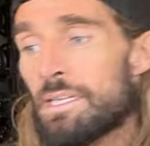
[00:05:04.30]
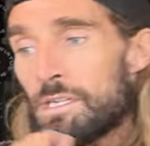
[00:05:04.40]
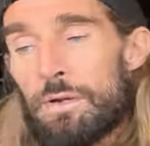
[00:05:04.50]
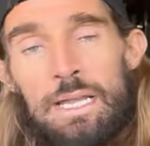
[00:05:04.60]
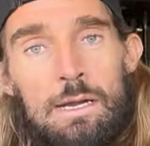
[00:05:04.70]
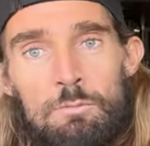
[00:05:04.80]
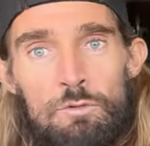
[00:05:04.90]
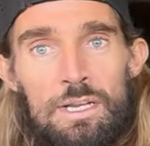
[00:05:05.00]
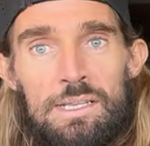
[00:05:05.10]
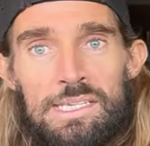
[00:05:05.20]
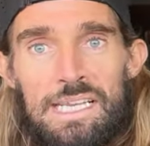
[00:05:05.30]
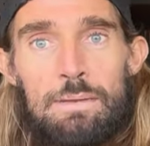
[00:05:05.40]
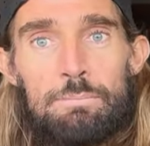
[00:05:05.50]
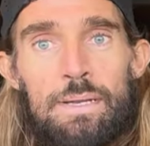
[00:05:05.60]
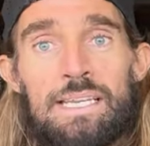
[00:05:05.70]
is going out and running the
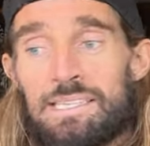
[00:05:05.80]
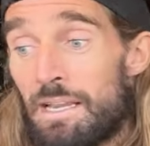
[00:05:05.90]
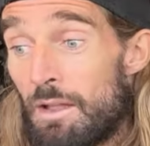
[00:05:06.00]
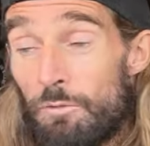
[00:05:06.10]
same pace